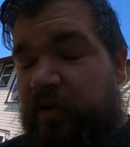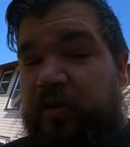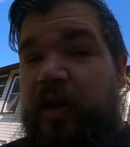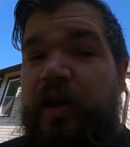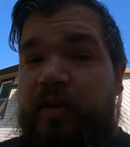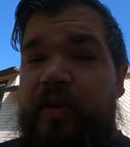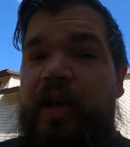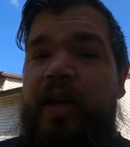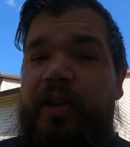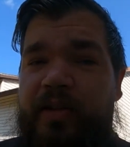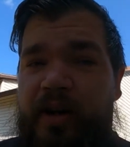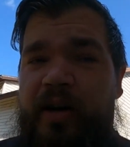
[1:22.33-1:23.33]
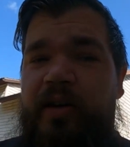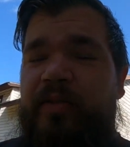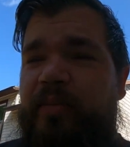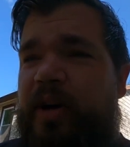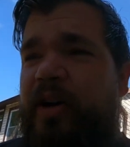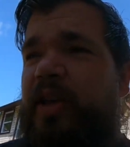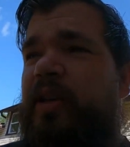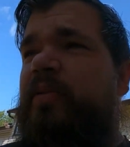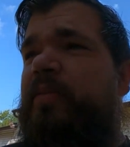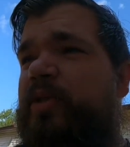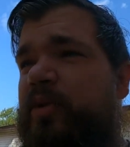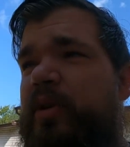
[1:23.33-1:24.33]
Saved a ton of money
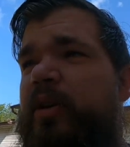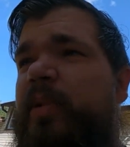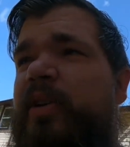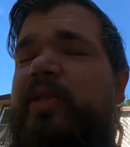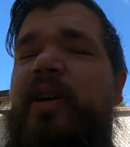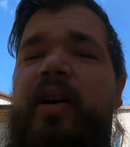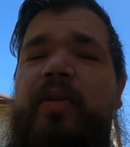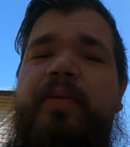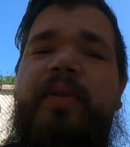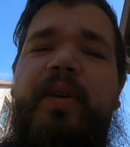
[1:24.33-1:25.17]
doing it myself,